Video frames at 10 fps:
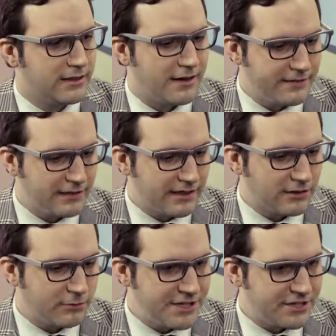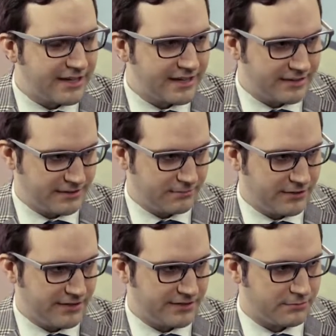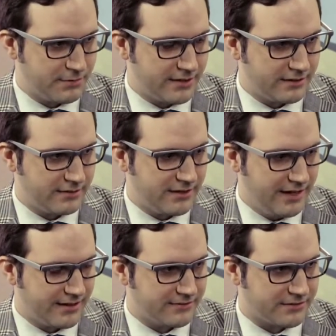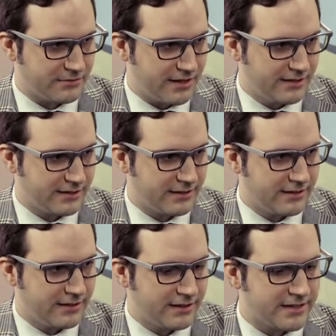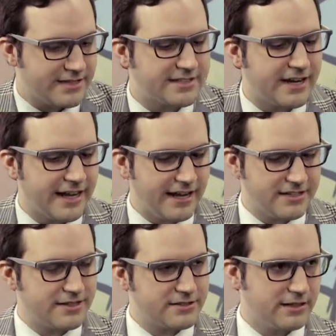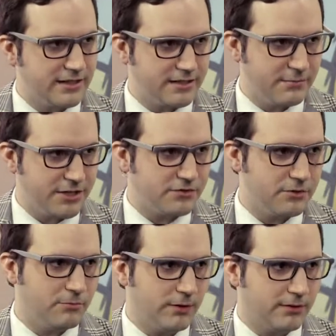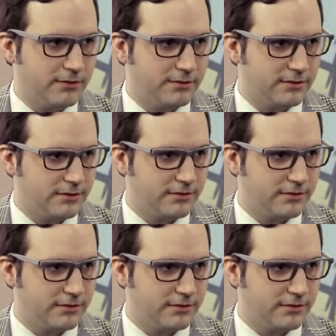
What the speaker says: I feel like Luigi could get you some pretty sweet gifts, right? Because he's got access to like the mushroom world.